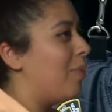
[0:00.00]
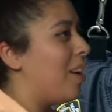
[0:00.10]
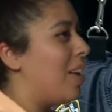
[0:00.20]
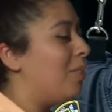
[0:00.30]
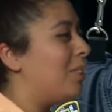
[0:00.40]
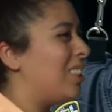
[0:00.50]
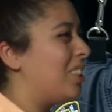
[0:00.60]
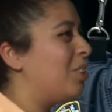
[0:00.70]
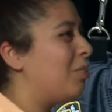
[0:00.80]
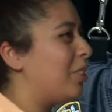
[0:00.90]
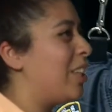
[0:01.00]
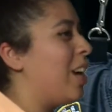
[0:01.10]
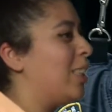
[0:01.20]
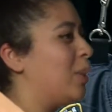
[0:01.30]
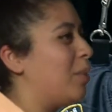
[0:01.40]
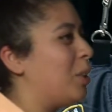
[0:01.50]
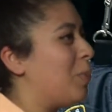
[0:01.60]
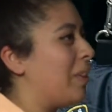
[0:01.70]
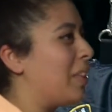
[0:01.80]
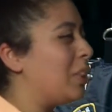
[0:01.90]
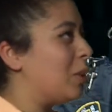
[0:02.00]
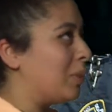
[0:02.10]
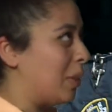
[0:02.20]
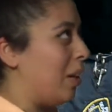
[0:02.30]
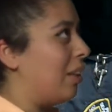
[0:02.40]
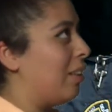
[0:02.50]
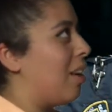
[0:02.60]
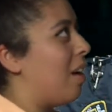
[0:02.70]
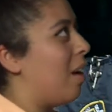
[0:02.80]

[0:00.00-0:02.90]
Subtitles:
and it was just a really awesome experience overall.